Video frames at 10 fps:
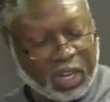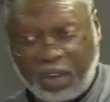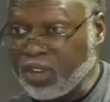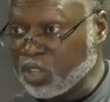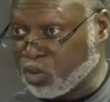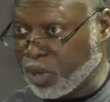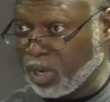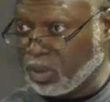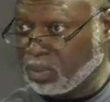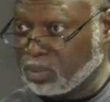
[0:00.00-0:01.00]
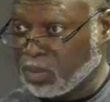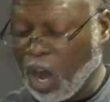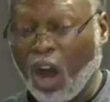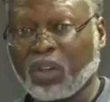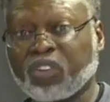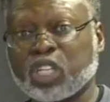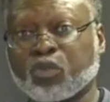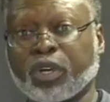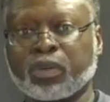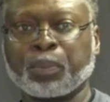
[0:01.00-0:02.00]
of Israel. All right. All of
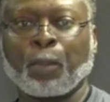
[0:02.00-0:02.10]
Israel.